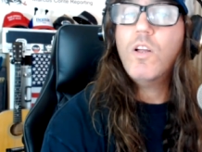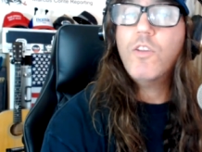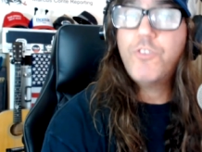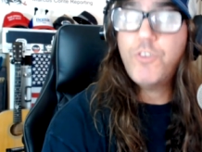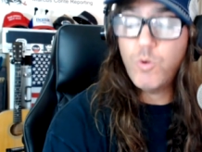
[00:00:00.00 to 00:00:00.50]

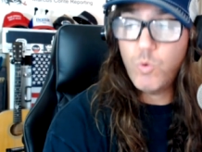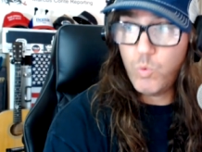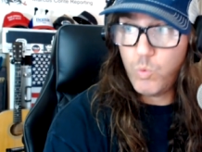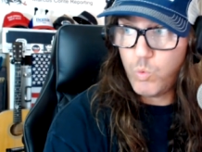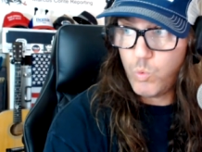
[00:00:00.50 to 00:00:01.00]

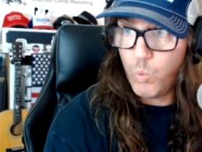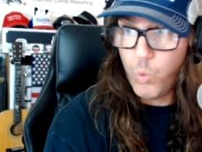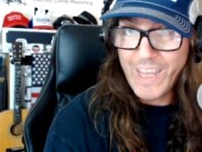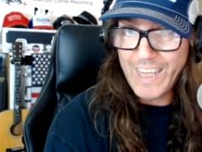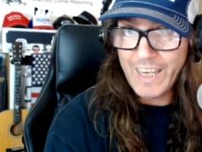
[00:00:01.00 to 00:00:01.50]
to
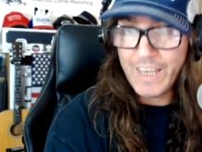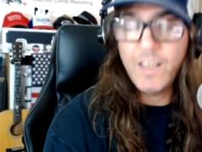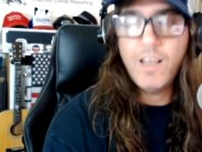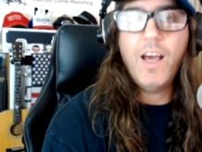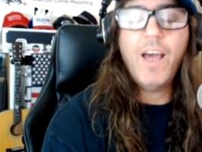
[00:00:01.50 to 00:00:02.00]
win
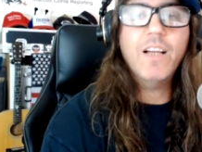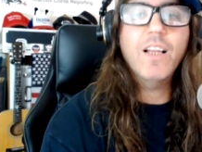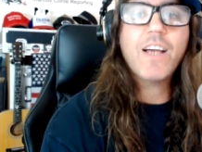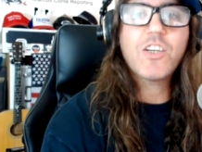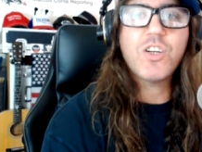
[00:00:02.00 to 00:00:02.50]
an
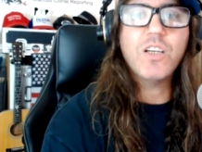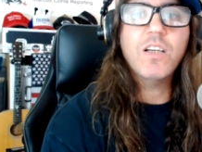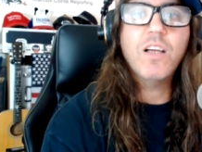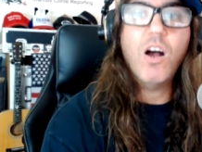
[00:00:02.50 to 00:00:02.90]
election,